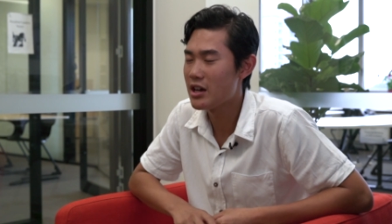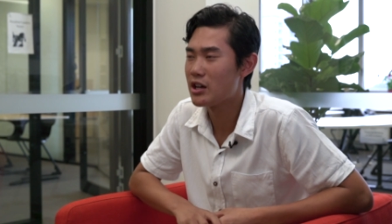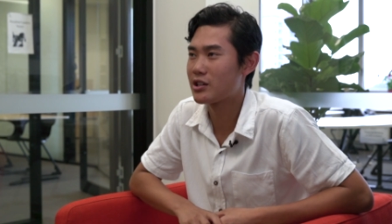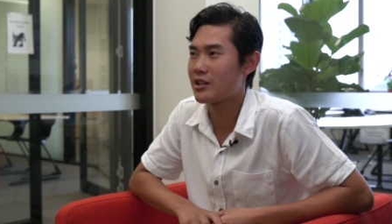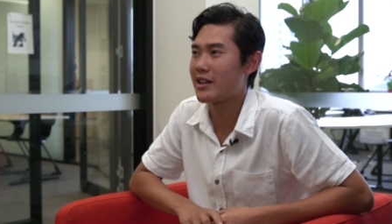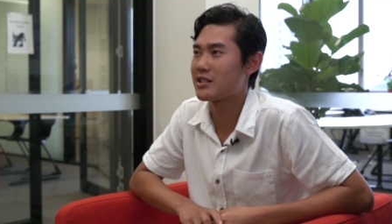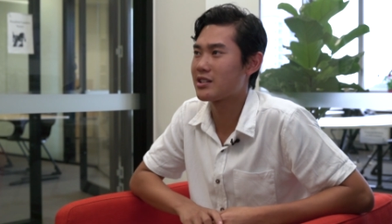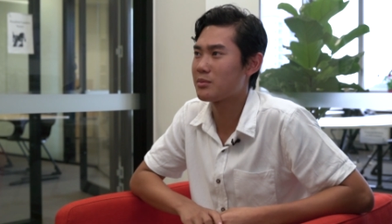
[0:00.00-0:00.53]
So
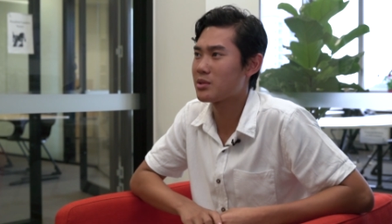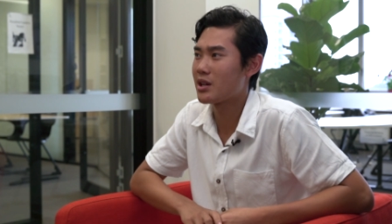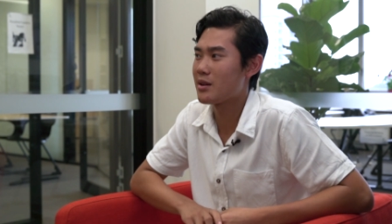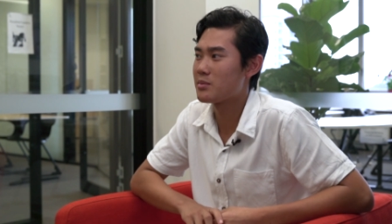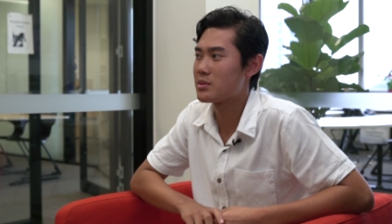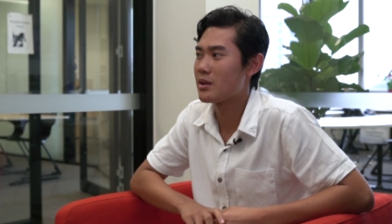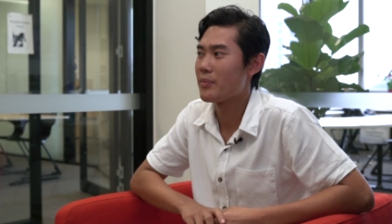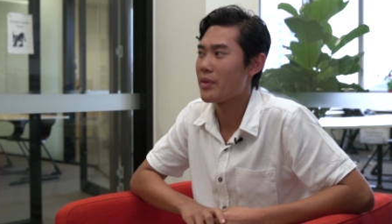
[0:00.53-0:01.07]
like
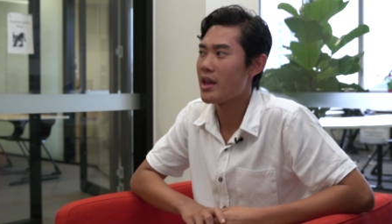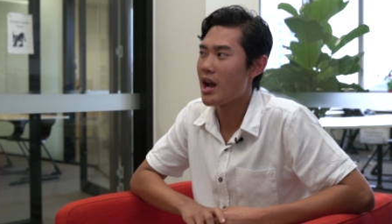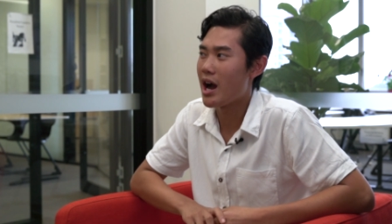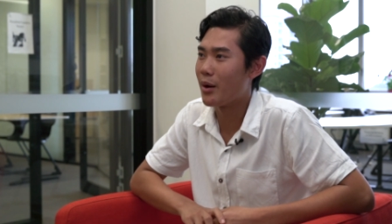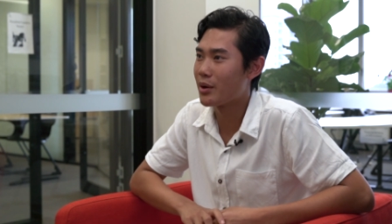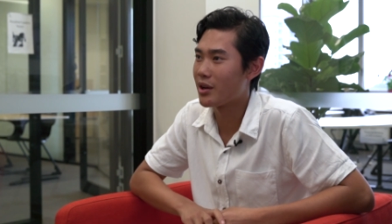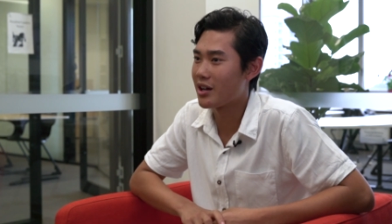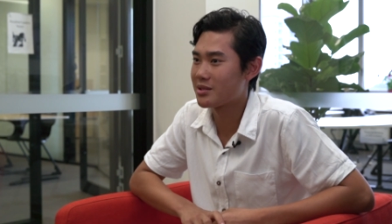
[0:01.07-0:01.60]
sometimes I
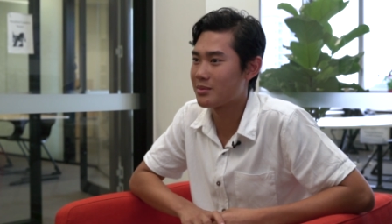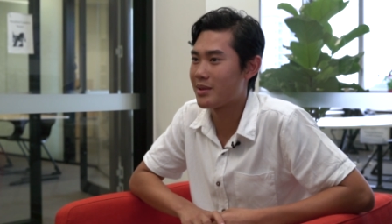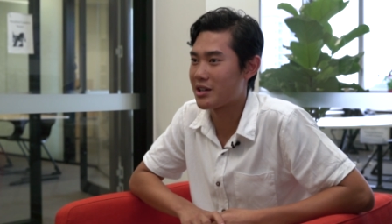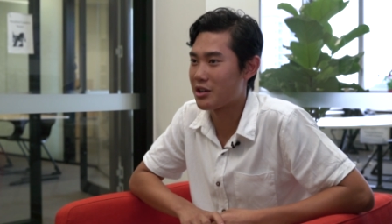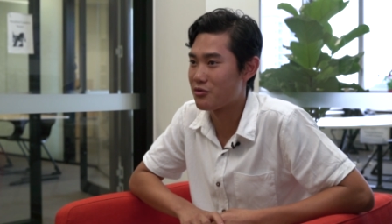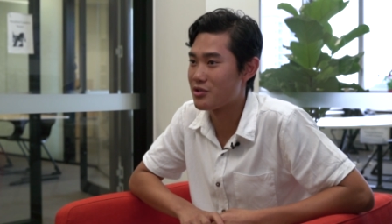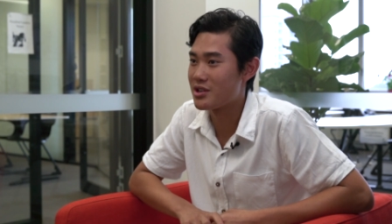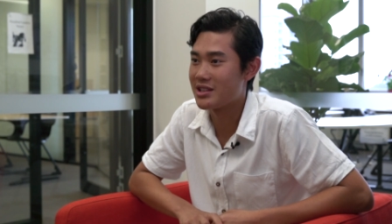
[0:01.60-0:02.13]
would ask him like
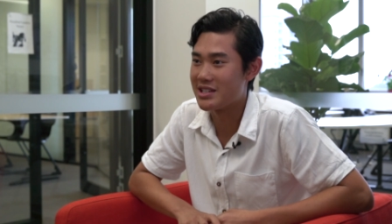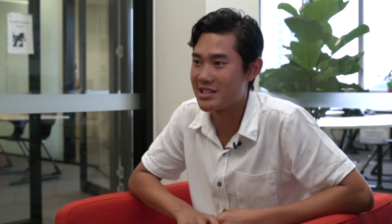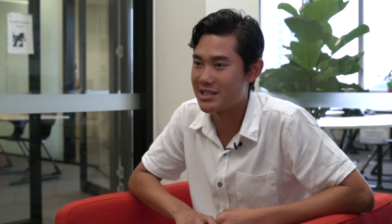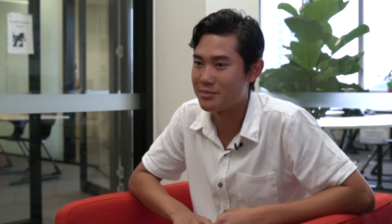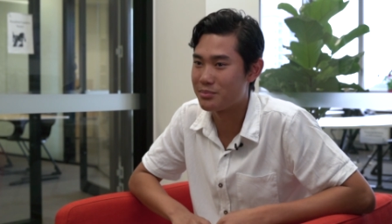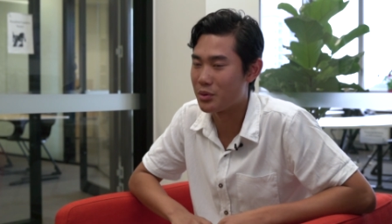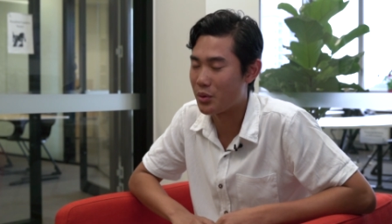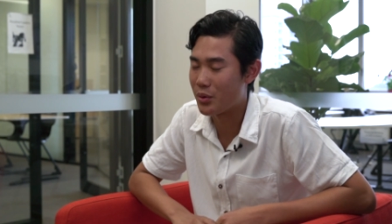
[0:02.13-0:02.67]
a really
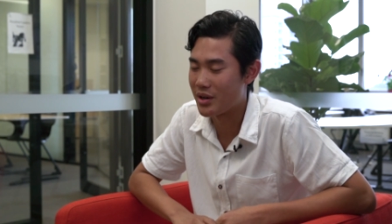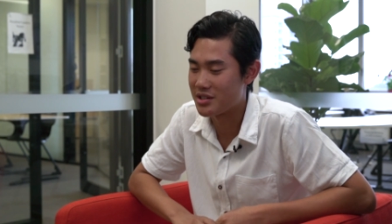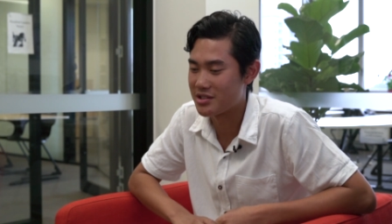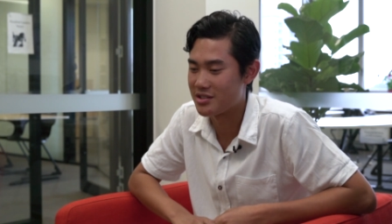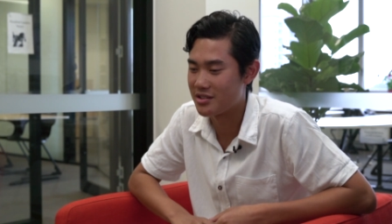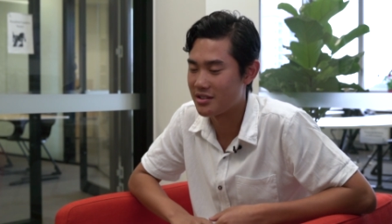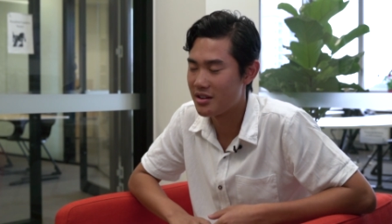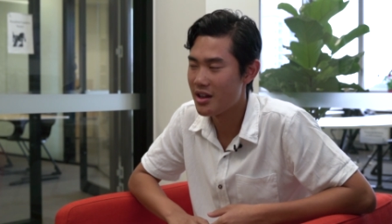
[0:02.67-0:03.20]
simple
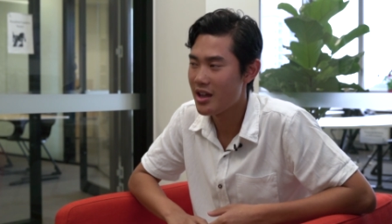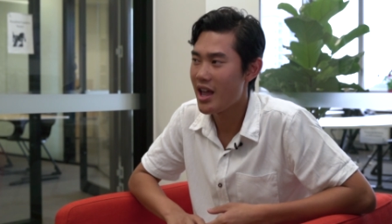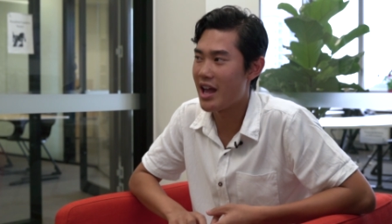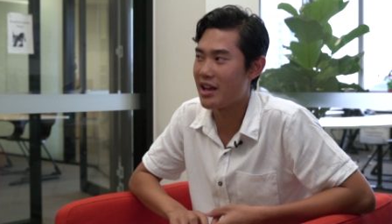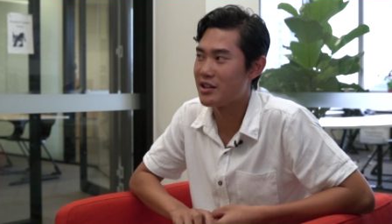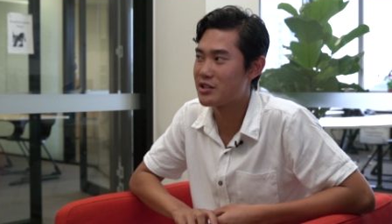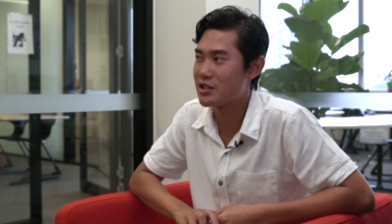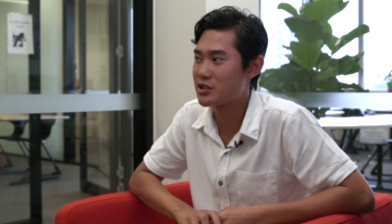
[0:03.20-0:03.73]
question
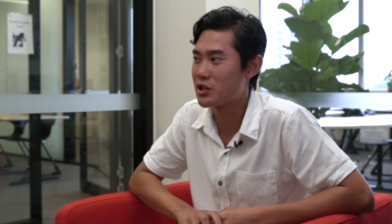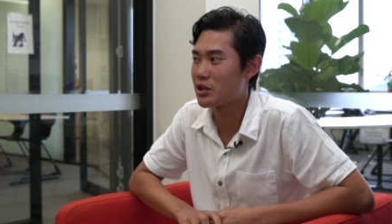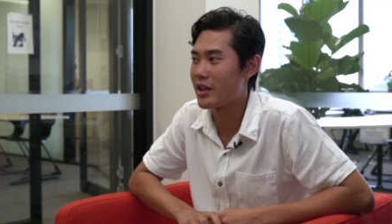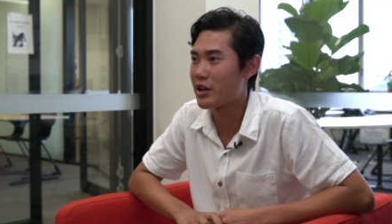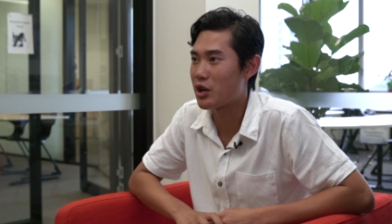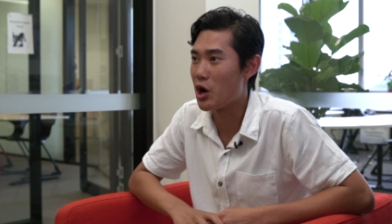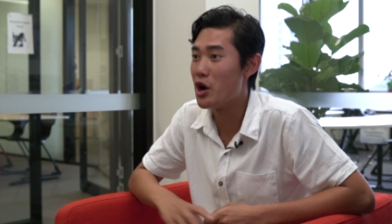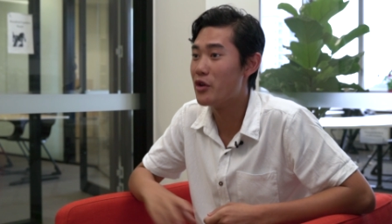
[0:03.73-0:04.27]
and he'd just go
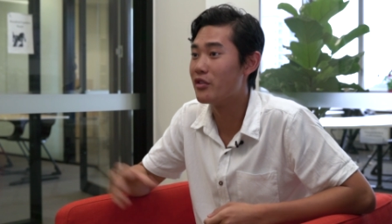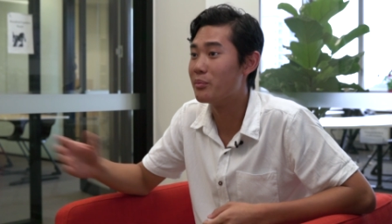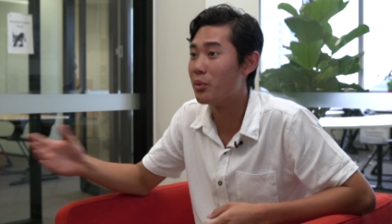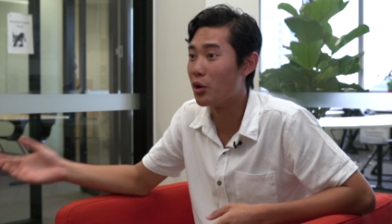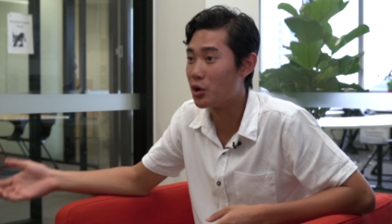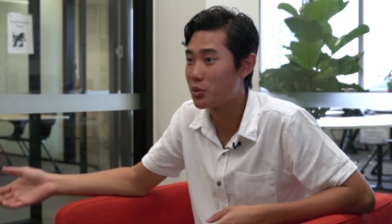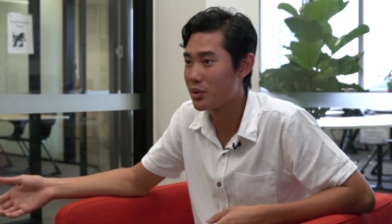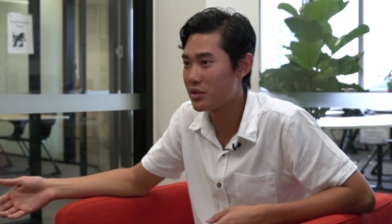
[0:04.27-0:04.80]
like
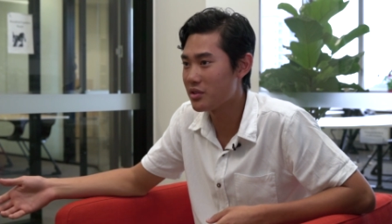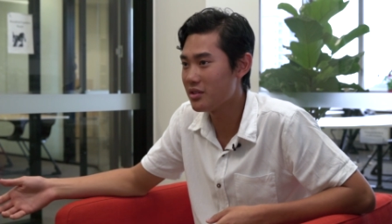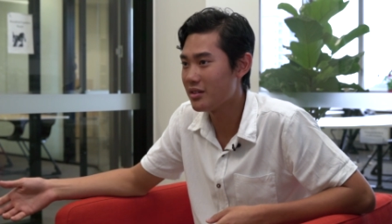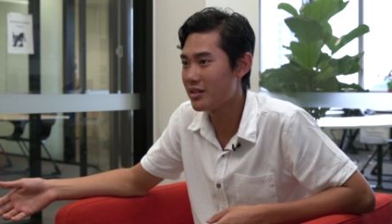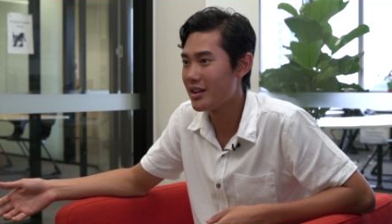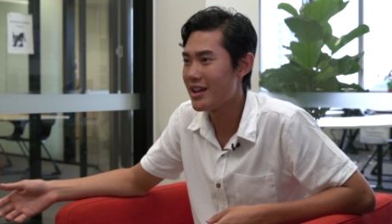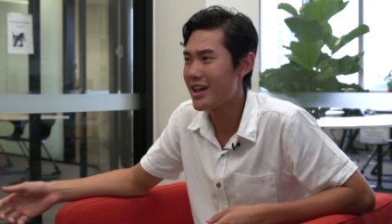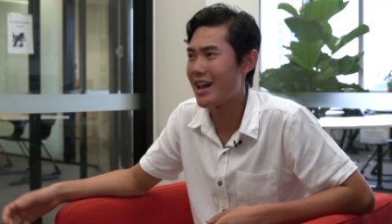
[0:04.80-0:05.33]
overboard with it.
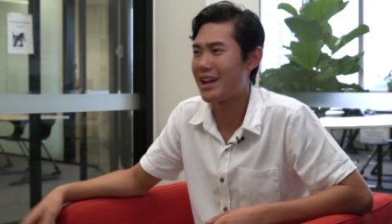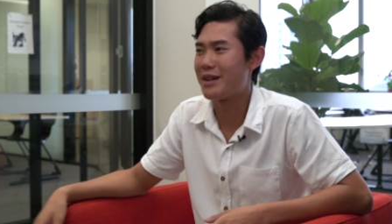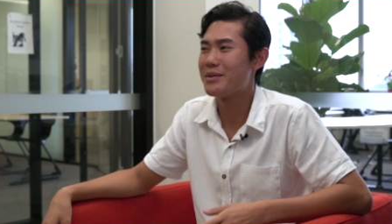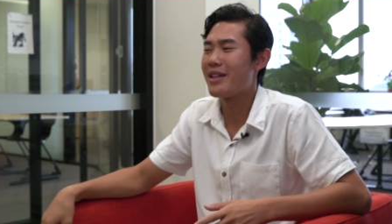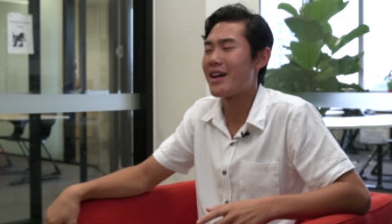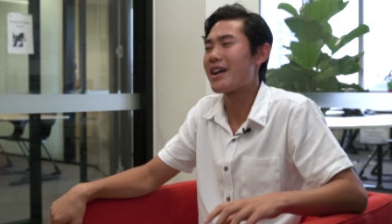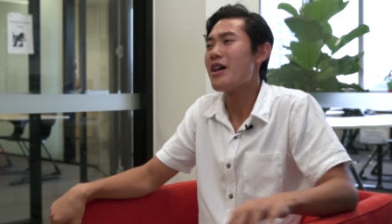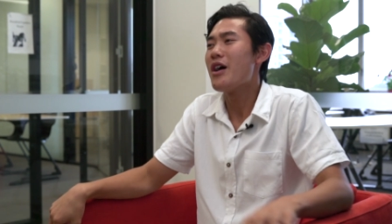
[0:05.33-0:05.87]
And I'd be
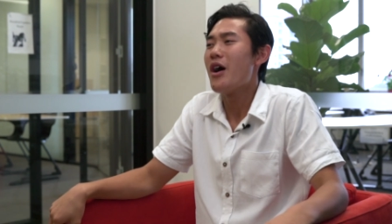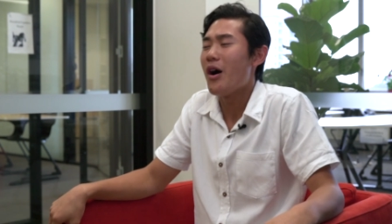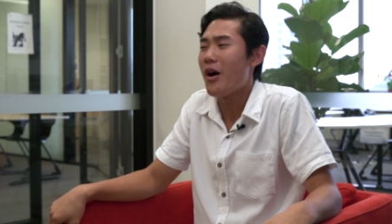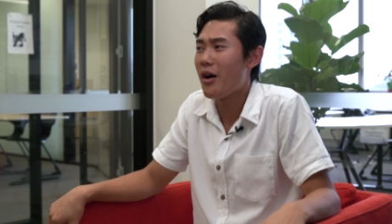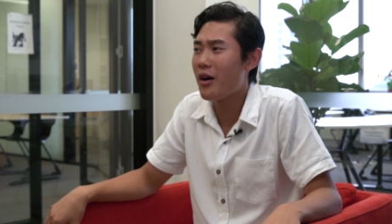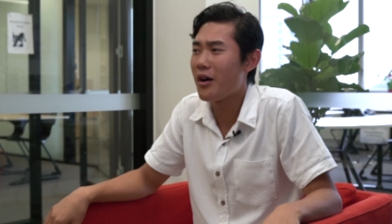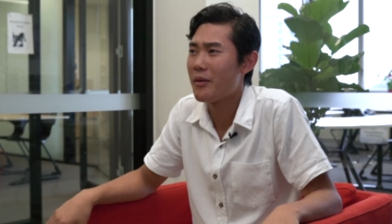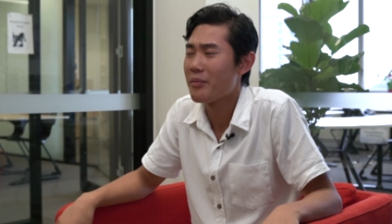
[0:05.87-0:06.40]
like,
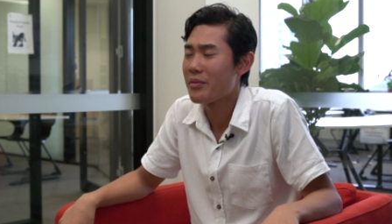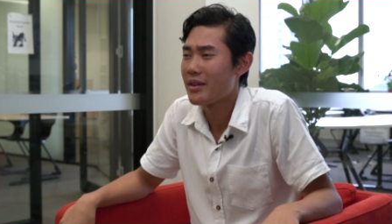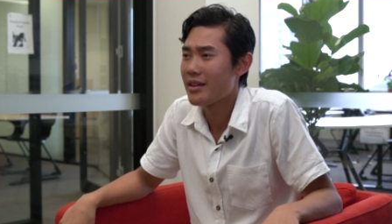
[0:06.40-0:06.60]
oh,